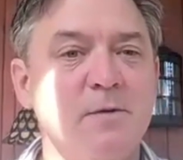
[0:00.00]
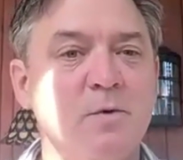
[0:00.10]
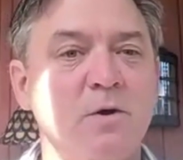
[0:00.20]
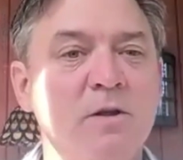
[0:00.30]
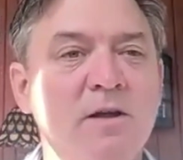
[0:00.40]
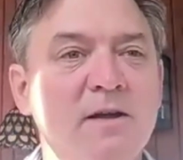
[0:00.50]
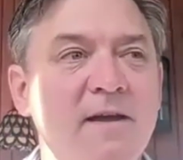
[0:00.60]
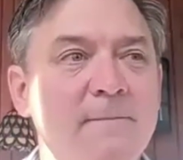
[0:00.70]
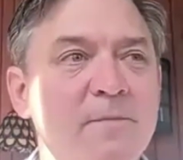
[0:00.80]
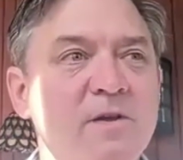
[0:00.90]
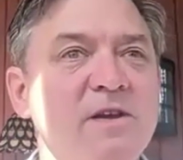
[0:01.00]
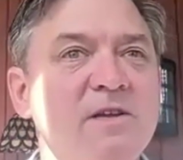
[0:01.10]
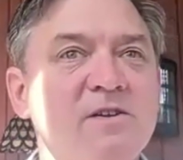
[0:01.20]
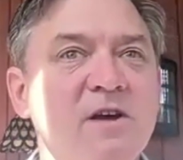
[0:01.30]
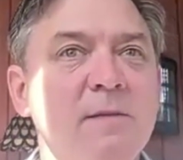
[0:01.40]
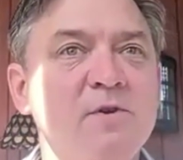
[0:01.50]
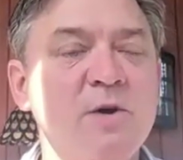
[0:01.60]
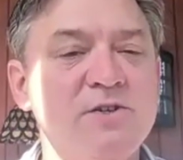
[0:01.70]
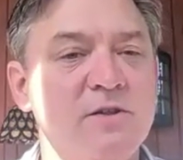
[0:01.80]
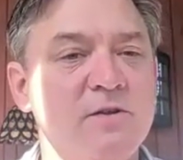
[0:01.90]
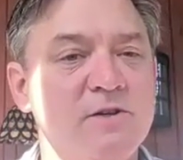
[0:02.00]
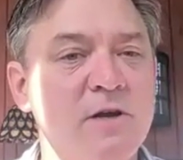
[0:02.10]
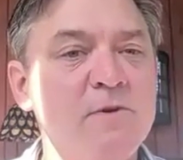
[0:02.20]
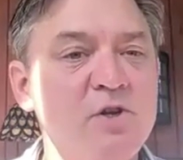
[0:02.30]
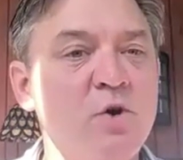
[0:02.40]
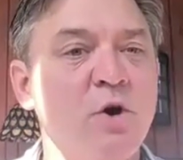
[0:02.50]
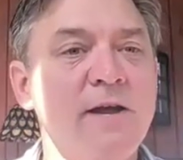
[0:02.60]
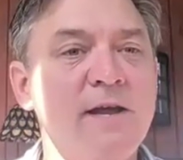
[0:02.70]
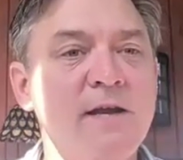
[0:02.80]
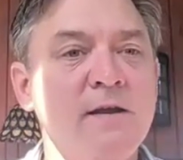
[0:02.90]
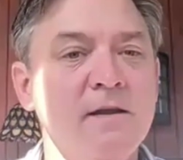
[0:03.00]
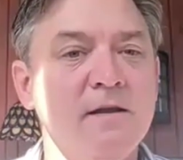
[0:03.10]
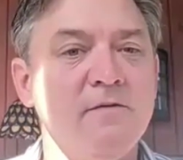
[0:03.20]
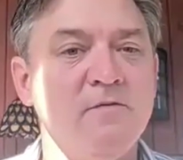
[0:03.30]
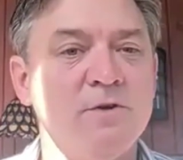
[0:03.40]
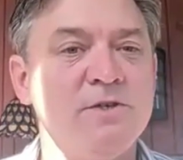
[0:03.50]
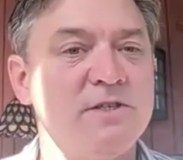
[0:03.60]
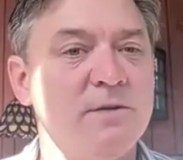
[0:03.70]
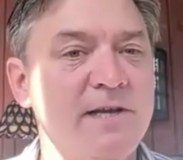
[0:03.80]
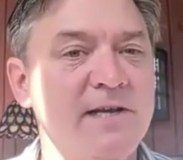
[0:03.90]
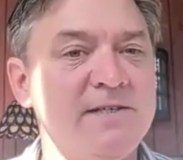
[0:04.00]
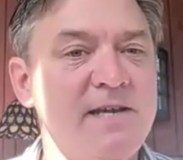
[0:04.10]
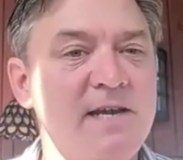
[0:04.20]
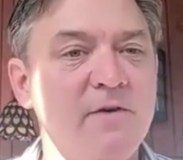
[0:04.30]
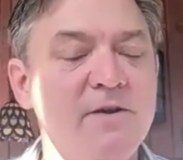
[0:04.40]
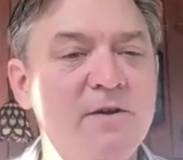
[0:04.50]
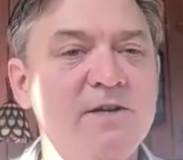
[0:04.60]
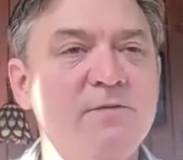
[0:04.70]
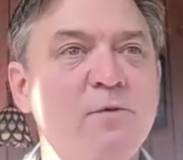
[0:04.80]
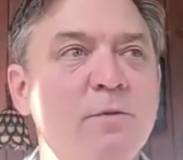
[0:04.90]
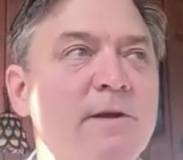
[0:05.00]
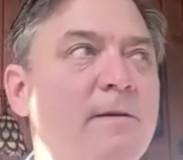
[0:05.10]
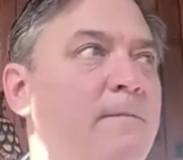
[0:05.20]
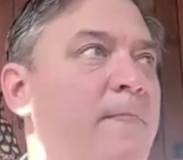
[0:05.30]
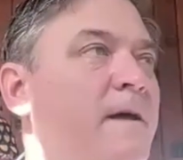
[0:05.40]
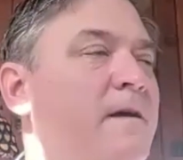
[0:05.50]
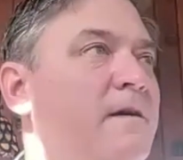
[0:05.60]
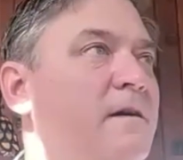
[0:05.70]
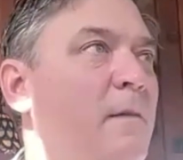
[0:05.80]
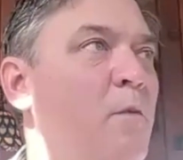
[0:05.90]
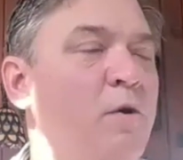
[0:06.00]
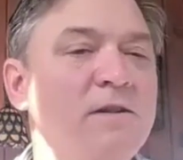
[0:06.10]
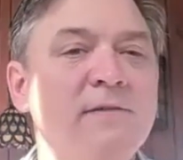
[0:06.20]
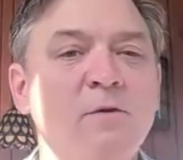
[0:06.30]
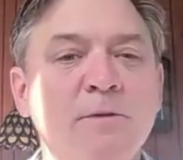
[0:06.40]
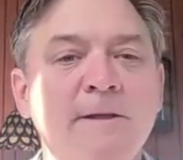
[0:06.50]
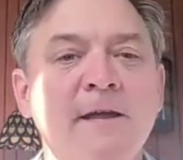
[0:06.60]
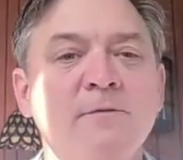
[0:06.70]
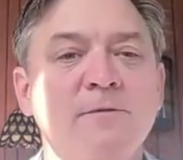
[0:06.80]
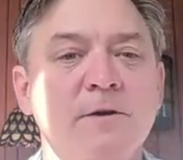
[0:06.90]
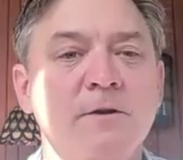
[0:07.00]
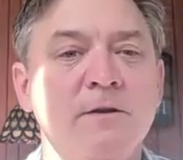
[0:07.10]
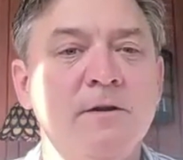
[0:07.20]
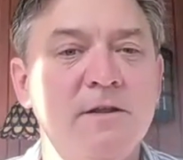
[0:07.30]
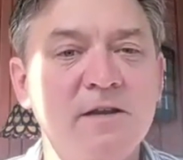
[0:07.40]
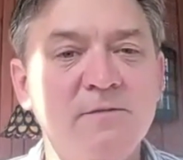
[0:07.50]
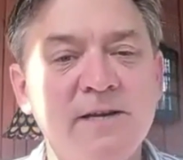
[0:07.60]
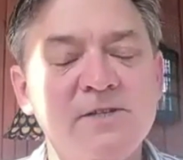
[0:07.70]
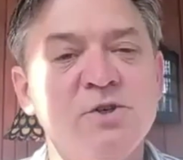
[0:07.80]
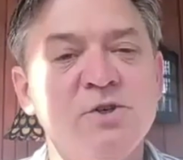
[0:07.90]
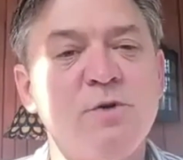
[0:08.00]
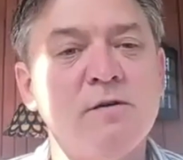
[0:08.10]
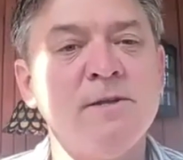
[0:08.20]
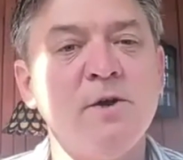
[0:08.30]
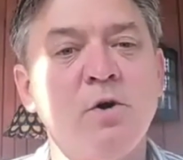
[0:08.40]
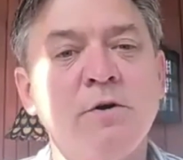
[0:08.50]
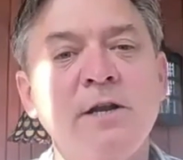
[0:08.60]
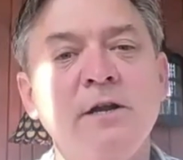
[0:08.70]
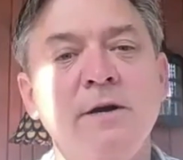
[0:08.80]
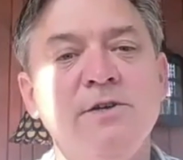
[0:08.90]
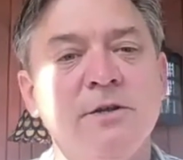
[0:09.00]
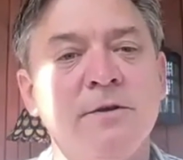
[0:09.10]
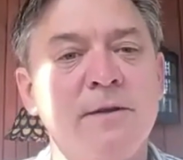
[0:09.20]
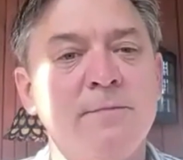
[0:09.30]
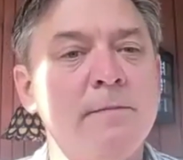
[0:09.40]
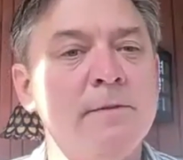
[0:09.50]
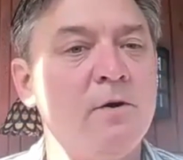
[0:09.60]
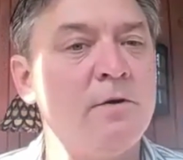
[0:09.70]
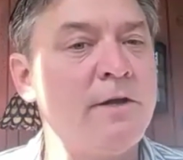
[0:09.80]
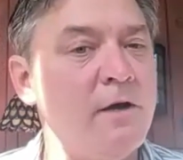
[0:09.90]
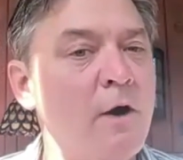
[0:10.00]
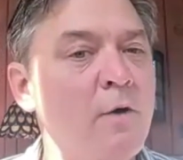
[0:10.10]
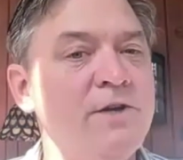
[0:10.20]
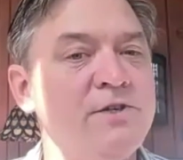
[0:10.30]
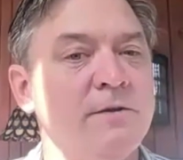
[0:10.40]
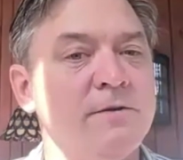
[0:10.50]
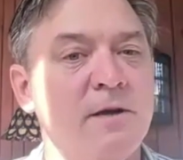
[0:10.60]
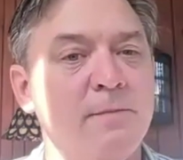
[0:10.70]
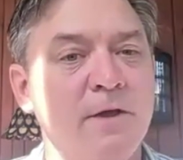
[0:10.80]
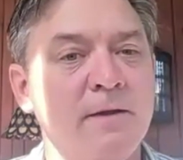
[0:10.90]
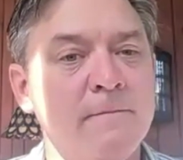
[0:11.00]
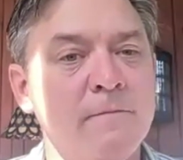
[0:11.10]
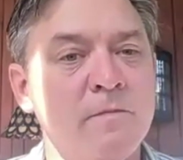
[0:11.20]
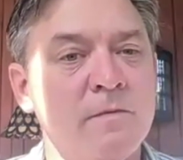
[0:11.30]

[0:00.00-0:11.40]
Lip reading: They will come to each other, come to your aid versus somebody else's aid, right? You need to form a more level playing field. The investors probably already know each other. They probably already owe each other something.